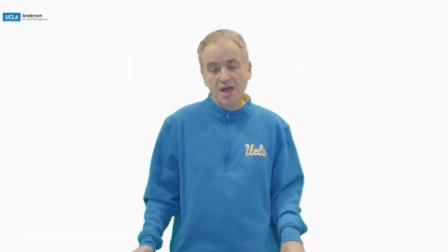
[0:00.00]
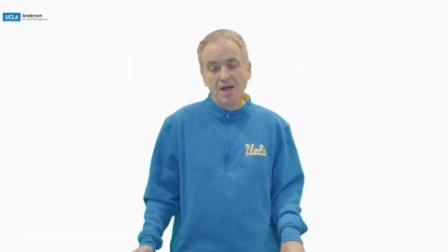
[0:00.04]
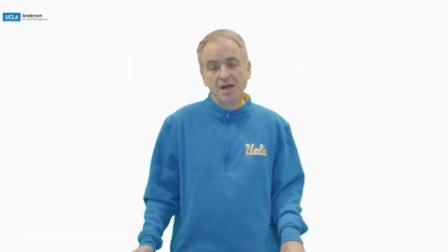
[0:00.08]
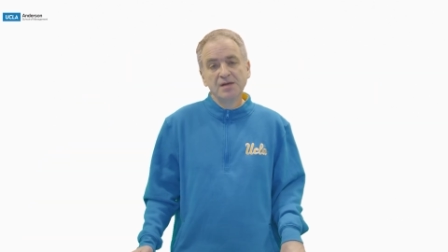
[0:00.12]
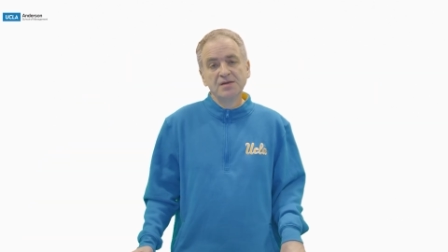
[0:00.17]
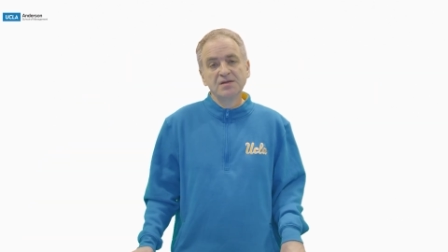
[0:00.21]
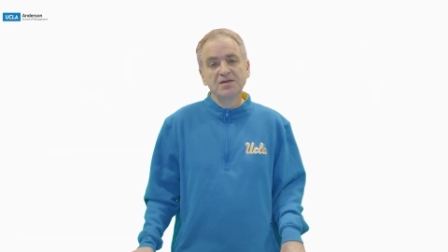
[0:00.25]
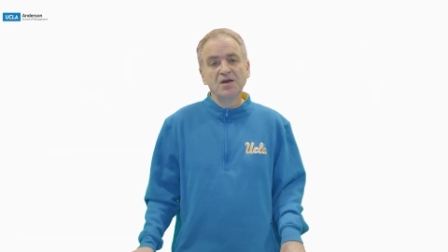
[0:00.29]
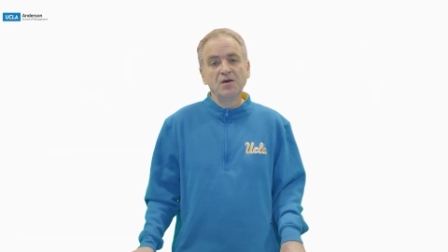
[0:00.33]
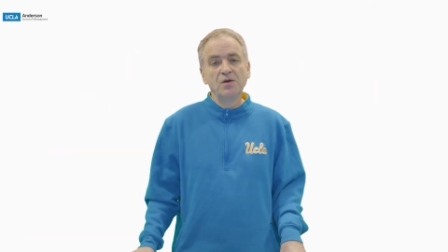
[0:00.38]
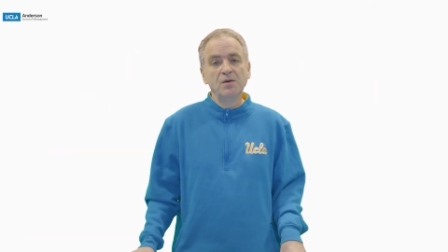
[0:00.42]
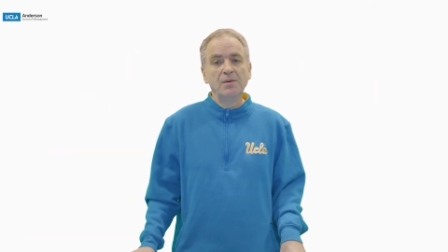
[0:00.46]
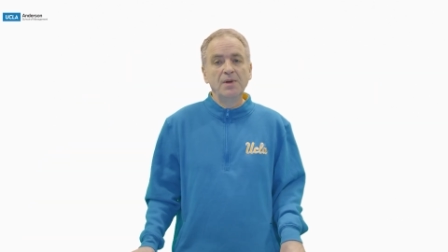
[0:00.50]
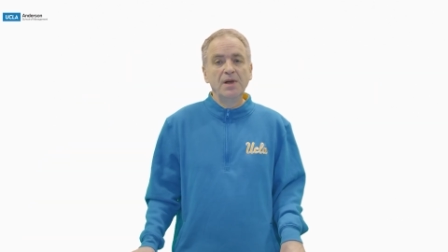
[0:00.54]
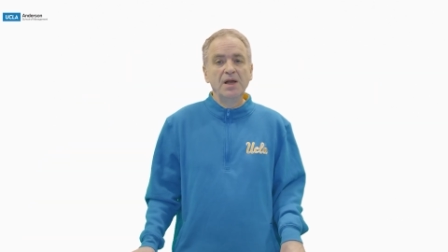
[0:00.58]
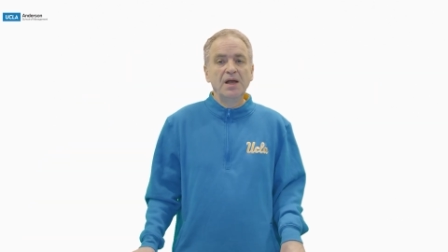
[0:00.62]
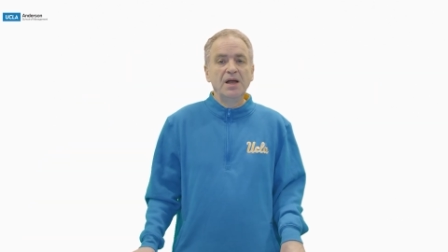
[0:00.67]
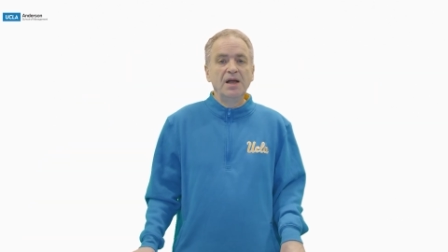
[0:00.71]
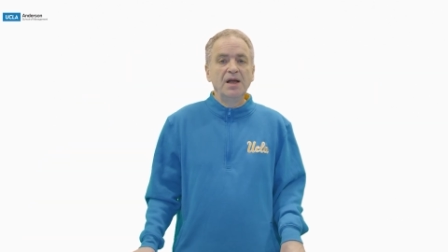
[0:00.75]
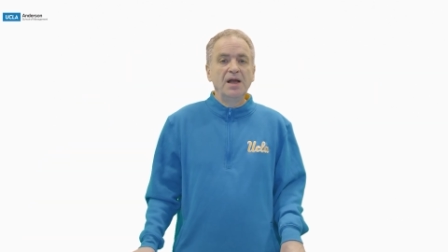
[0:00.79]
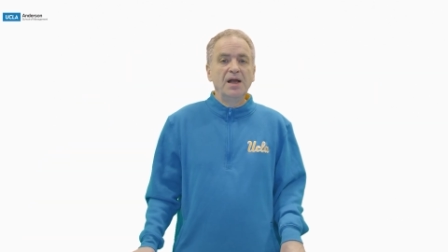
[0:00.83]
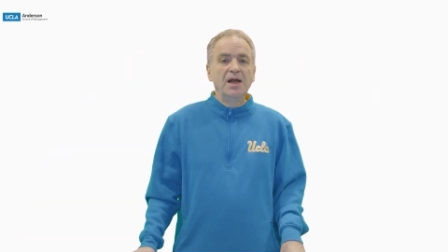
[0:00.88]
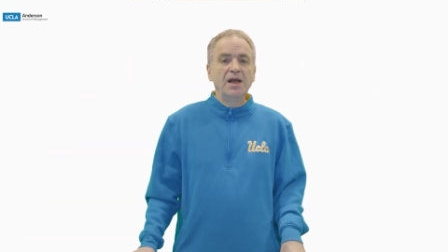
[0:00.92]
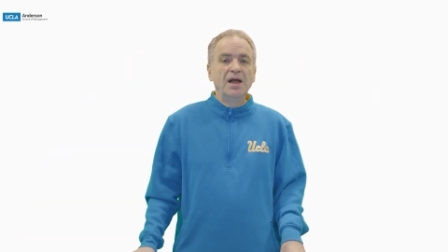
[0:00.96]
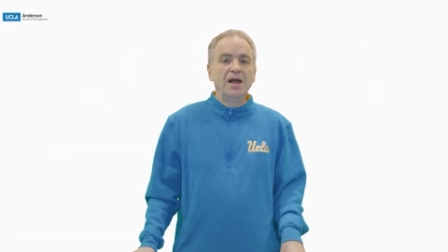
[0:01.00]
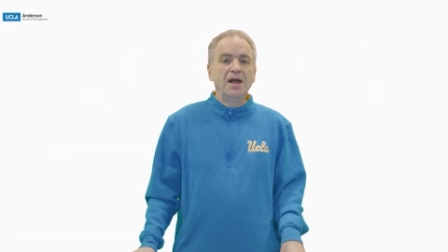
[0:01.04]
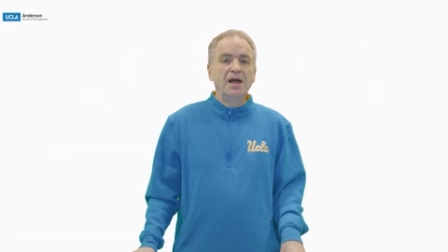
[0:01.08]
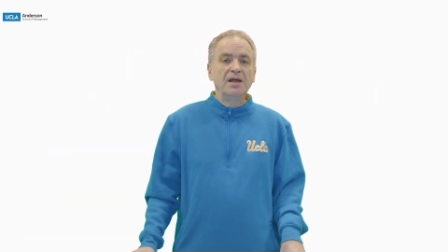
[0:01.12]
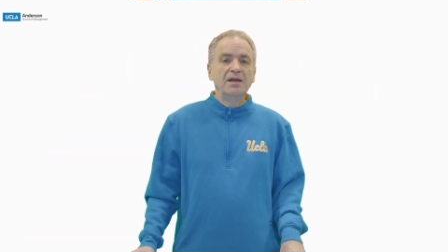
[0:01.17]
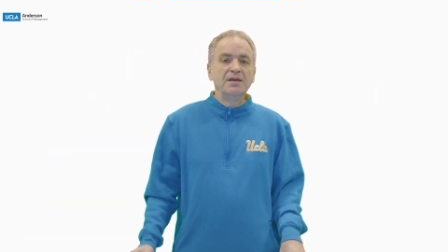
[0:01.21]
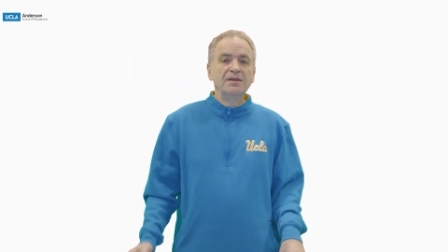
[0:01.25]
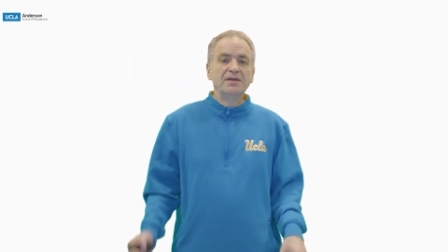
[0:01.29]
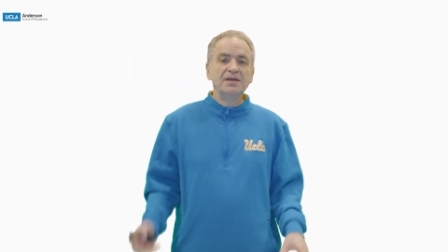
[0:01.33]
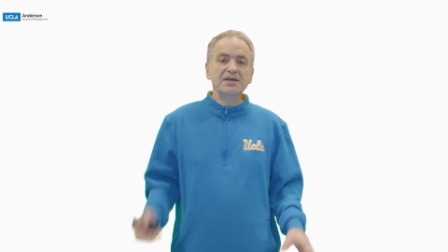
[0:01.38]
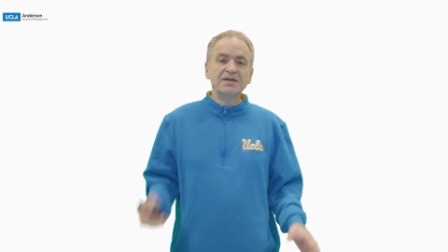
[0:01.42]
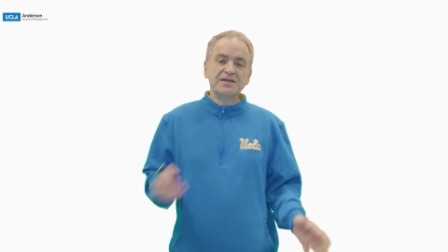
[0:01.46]
So
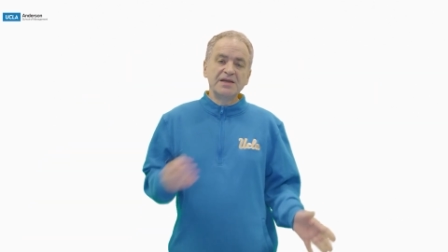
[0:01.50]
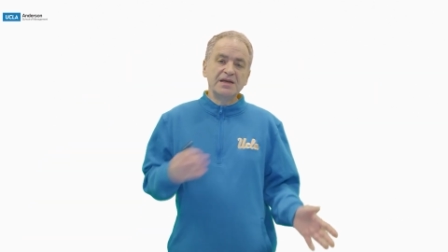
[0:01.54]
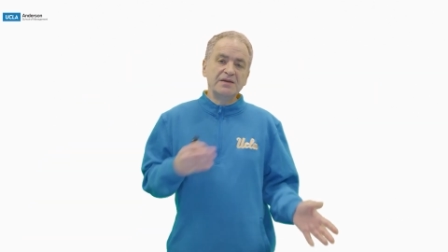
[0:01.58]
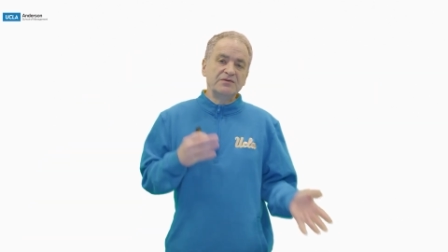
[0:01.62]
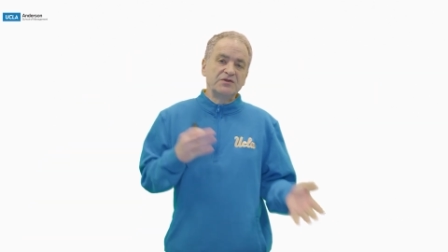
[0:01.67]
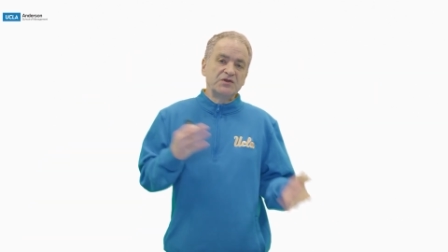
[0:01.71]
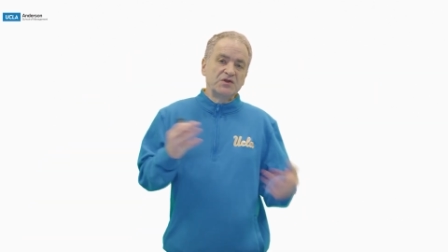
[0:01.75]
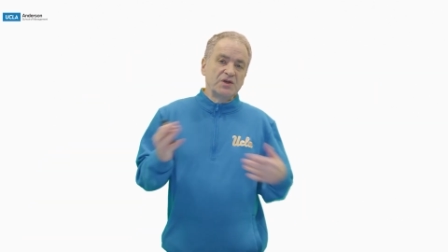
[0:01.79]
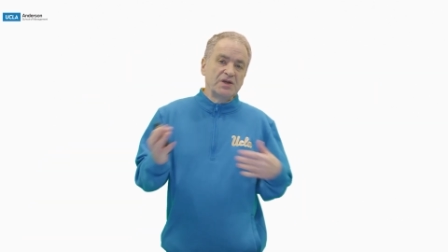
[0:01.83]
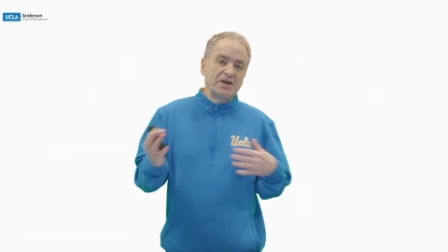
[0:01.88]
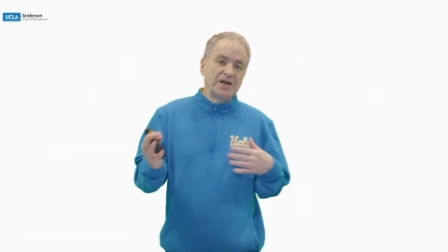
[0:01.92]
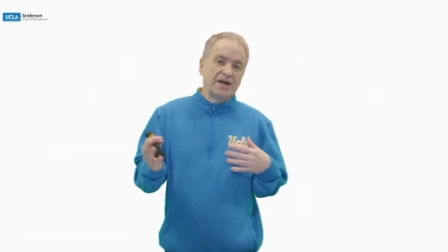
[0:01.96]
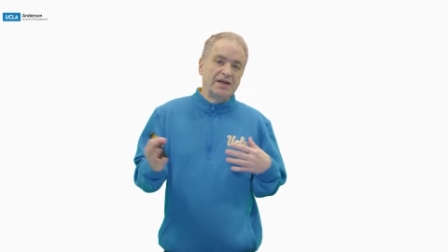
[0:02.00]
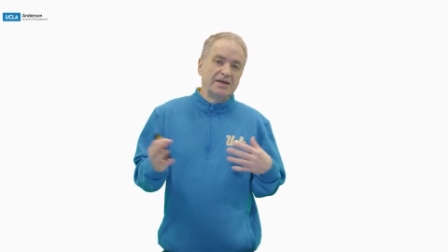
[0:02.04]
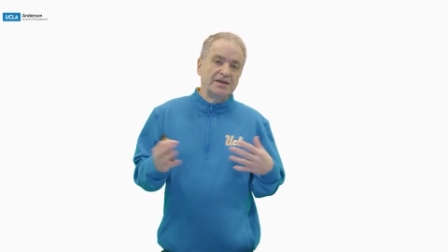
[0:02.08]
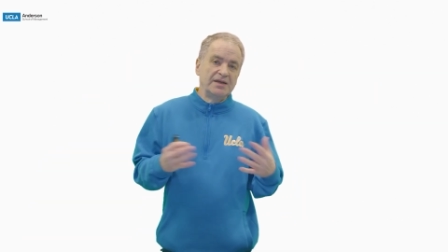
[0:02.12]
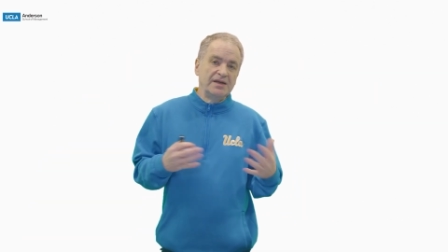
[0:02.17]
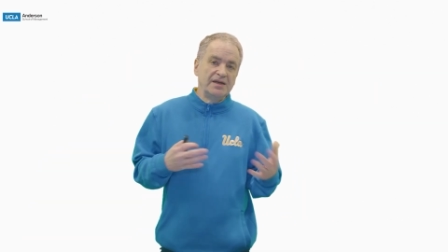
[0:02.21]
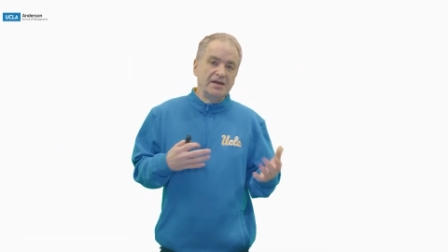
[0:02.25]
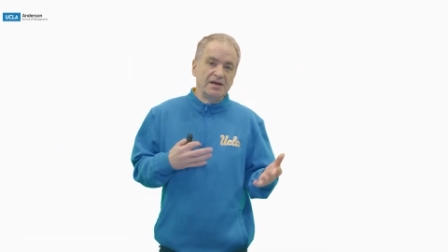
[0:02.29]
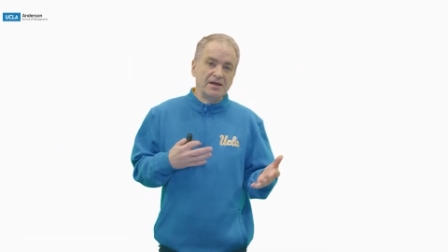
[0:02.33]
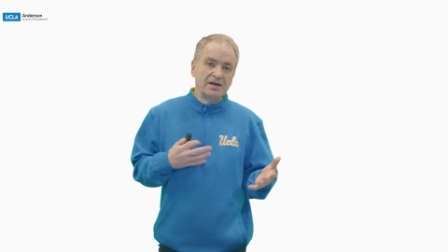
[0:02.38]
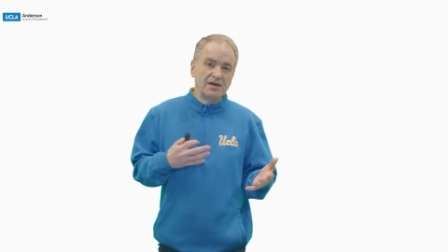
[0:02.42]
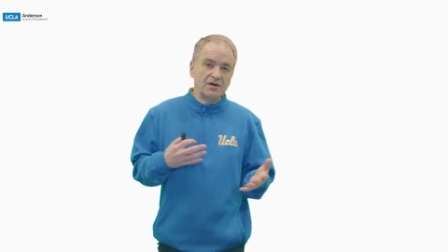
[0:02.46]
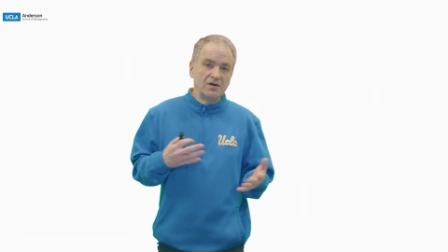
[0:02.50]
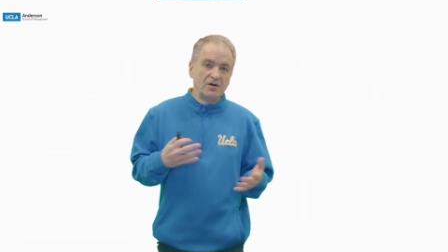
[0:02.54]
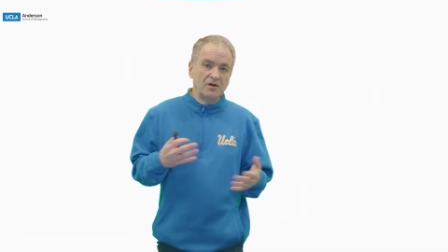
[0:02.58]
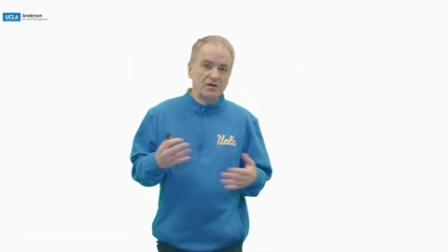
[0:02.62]
this gives you an idea